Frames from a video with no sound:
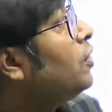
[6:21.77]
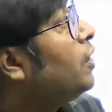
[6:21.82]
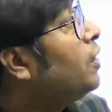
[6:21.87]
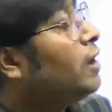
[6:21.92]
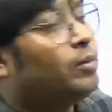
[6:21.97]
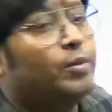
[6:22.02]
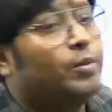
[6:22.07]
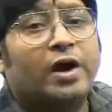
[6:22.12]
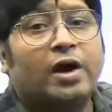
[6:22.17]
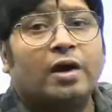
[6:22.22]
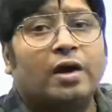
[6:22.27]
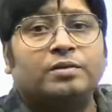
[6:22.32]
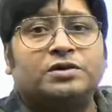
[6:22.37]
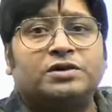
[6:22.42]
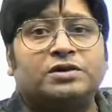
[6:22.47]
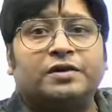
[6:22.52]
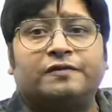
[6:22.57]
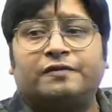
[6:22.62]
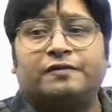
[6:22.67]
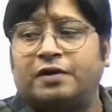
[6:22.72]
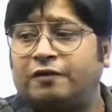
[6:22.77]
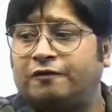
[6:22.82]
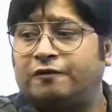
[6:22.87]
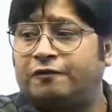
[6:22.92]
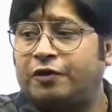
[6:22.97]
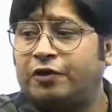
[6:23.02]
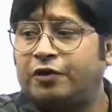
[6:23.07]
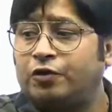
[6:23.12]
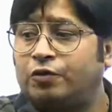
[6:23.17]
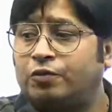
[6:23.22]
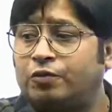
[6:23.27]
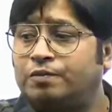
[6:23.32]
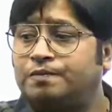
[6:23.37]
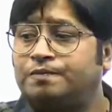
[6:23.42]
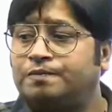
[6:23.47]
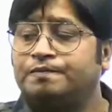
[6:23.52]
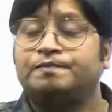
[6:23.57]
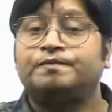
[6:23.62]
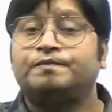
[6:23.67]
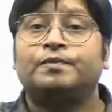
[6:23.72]
it becomes difficult for you
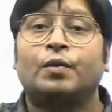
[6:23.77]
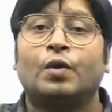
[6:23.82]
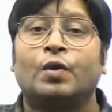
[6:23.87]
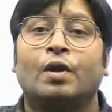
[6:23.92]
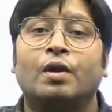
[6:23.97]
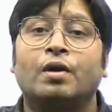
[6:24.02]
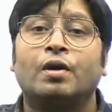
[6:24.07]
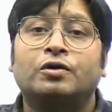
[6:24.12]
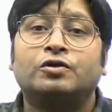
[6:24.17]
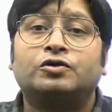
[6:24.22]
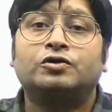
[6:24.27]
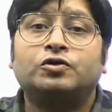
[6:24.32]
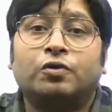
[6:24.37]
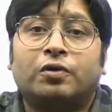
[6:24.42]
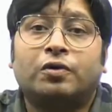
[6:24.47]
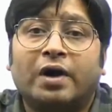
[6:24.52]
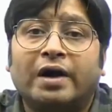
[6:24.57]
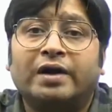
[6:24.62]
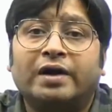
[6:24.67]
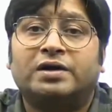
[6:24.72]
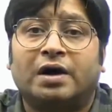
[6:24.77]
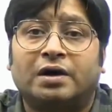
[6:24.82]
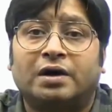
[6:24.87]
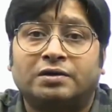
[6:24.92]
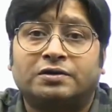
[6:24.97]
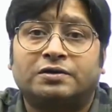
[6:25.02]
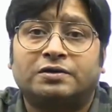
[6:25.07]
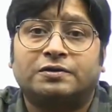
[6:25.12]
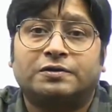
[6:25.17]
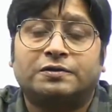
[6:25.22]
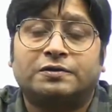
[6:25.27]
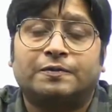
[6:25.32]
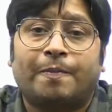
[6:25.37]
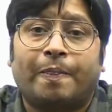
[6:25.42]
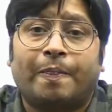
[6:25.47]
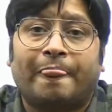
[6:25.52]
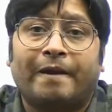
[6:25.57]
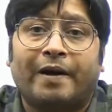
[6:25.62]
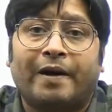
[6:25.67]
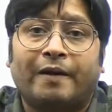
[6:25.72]
to write answers,
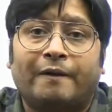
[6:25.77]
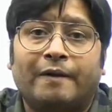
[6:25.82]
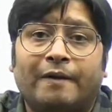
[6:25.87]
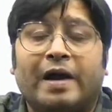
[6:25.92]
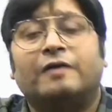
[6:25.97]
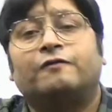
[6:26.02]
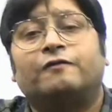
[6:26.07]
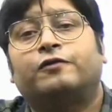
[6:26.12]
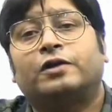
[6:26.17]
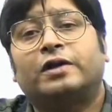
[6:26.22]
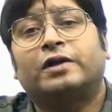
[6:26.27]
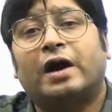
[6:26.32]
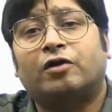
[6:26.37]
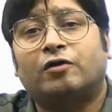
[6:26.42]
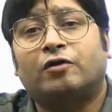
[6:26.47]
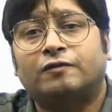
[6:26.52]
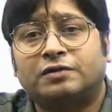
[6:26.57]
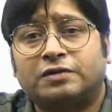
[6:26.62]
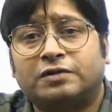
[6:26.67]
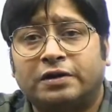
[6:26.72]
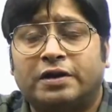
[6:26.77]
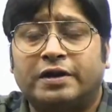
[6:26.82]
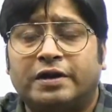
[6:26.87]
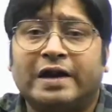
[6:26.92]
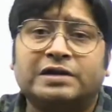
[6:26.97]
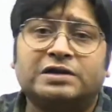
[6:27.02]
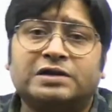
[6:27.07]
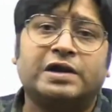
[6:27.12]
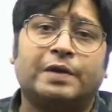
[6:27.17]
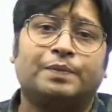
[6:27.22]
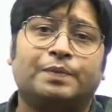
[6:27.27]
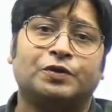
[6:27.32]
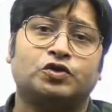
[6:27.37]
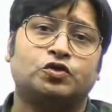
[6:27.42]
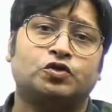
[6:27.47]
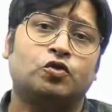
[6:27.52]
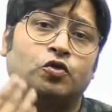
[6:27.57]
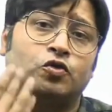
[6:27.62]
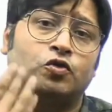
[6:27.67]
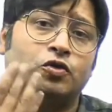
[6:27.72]
right? And for that, obviously, the next step is
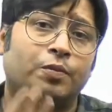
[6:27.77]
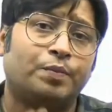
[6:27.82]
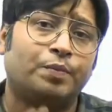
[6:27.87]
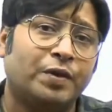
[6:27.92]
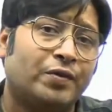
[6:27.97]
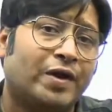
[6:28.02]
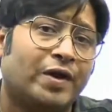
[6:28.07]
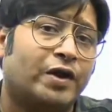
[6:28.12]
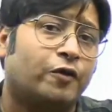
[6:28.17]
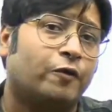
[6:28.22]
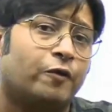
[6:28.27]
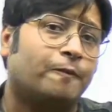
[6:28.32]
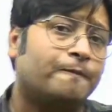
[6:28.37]
to go to the PYQ.